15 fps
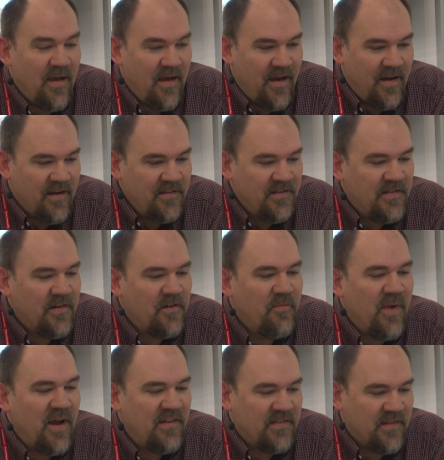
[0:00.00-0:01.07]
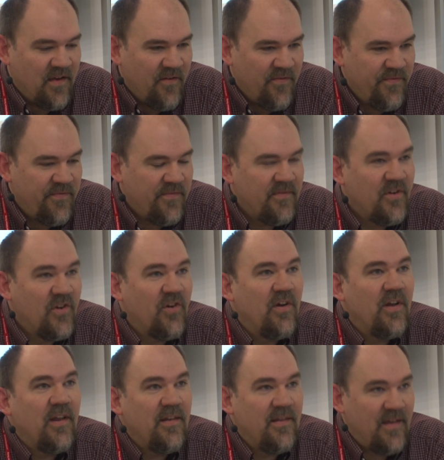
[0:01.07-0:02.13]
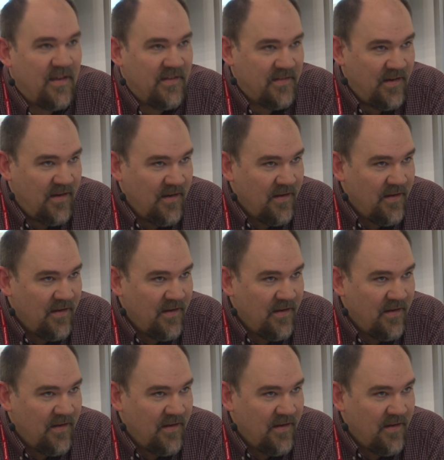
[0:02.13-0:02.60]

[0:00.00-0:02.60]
I consider myself good in testing.